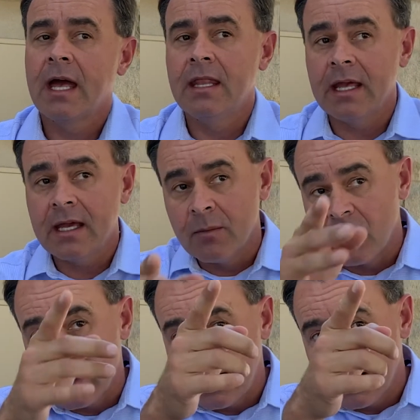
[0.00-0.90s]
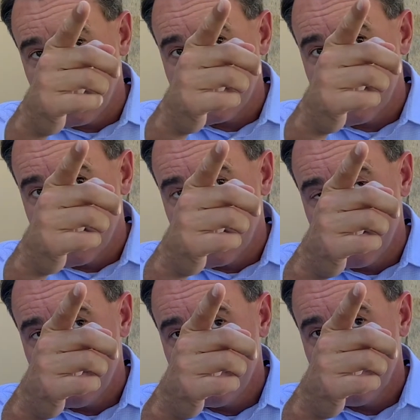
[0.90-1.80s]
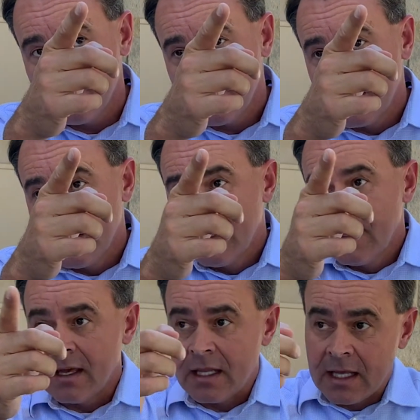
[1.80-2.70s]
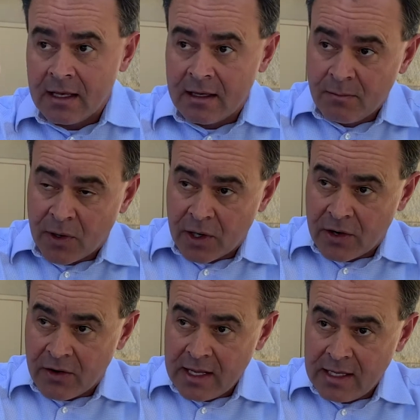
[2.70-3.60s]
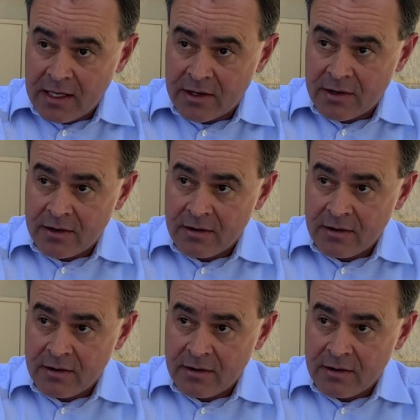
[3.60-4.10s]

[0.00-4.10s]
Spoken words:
And they come right down this hill, and they park right here,